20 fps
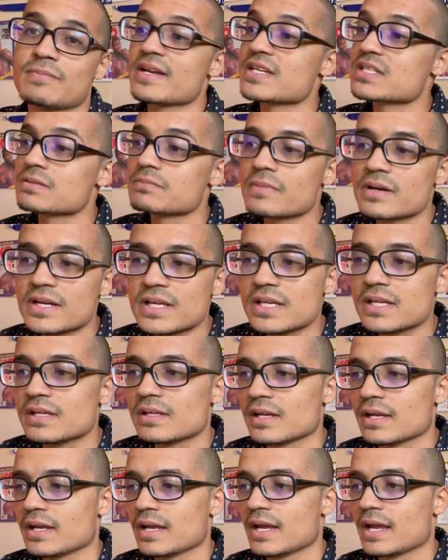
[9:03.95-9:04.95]
some
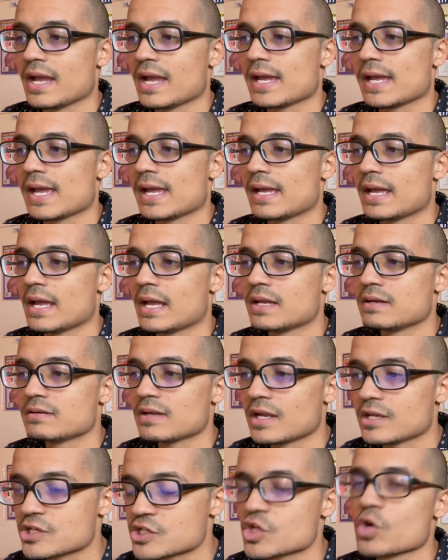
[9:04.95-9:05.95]
money
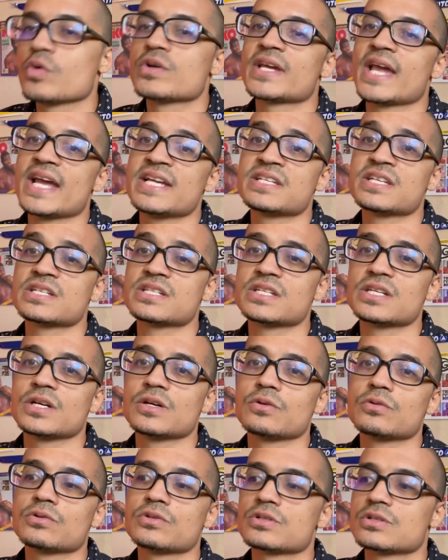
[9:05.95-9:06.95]
and showcase his
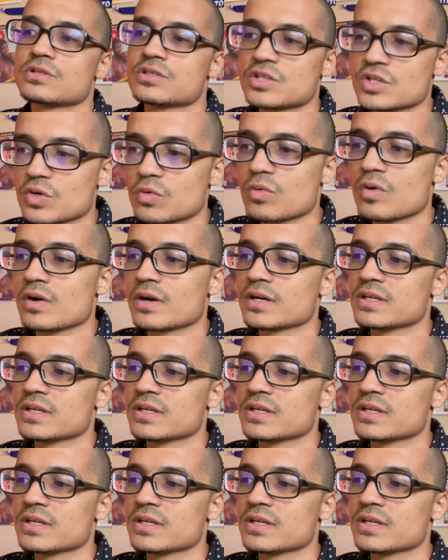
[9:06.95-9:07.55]
skills to the world,